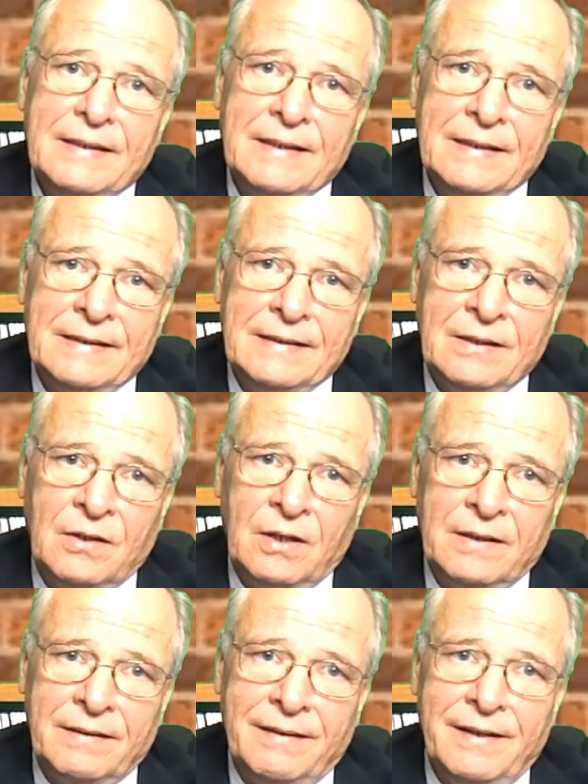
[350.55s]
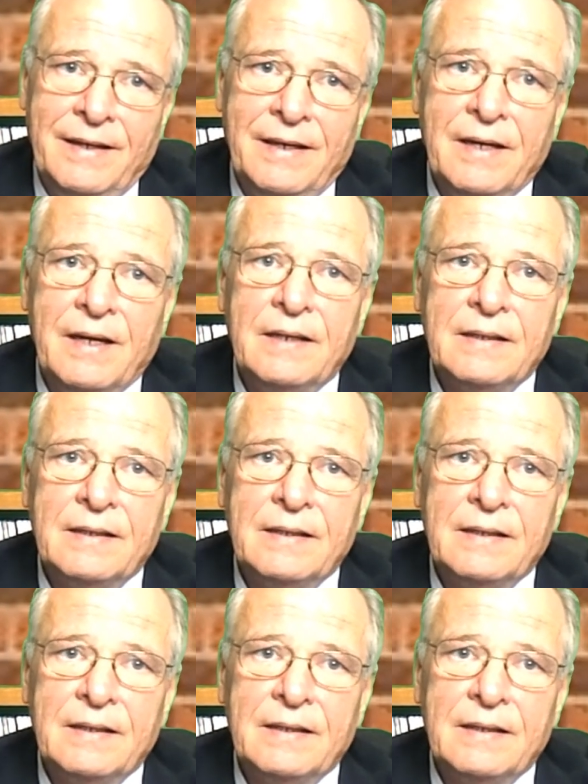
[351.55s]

along the